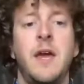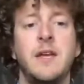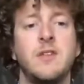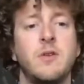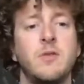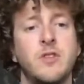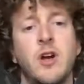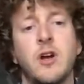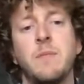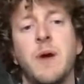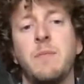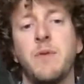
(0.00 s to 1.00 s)
as I was
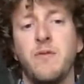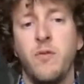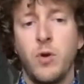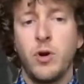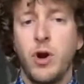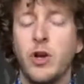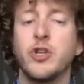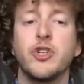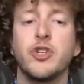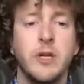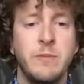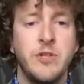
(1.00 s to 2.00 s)
talking about before, our
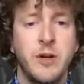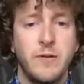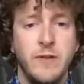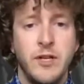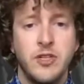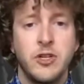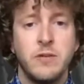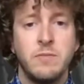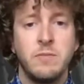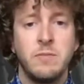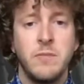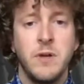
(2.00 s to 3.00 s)
stream share
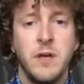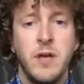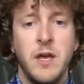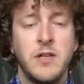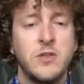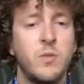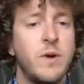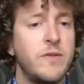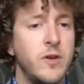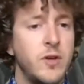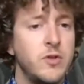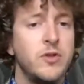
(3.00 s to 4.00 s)
feature is a way
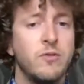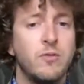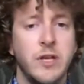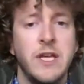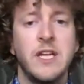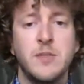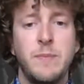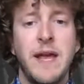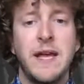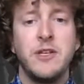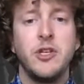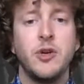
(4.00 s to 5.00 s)
for you to really
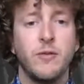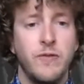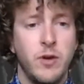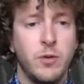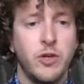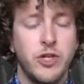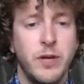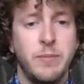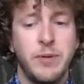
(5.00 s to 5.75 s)
expand your viewership.